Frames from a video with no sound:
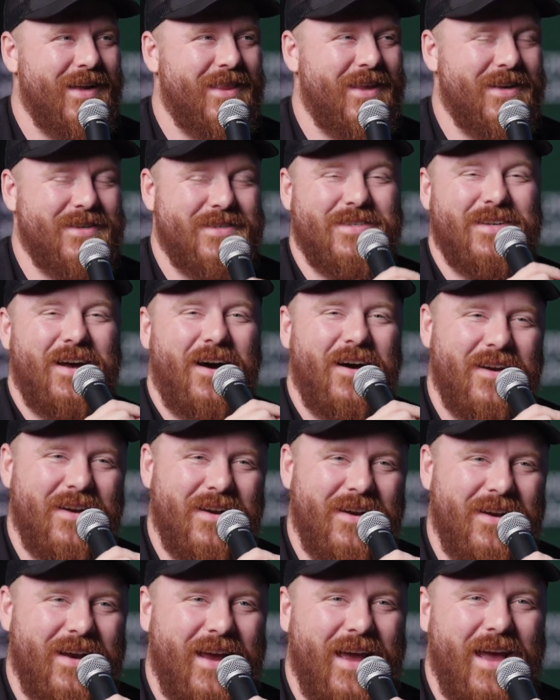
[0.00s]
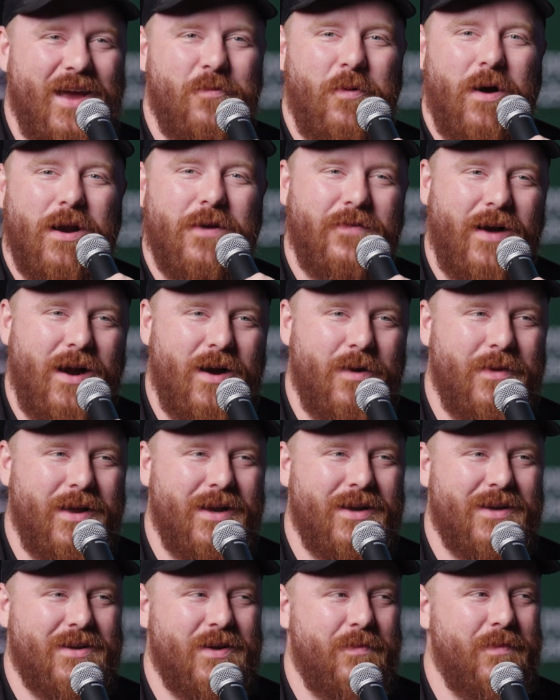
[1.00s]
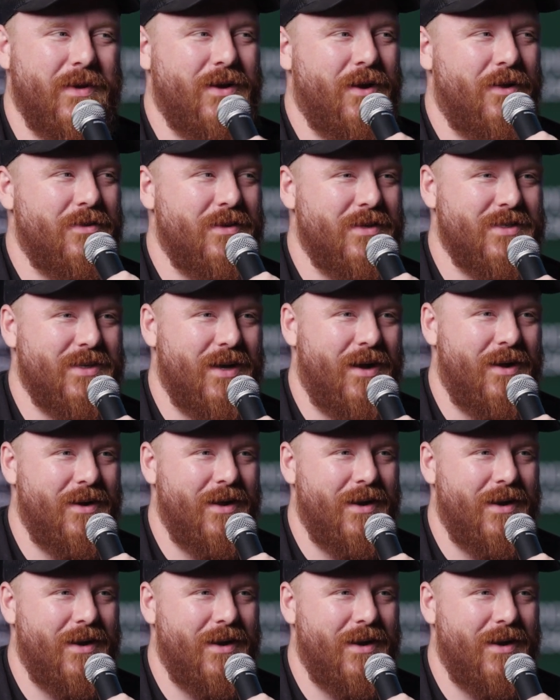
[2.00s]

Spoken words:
the sun in one environment could be called the sun,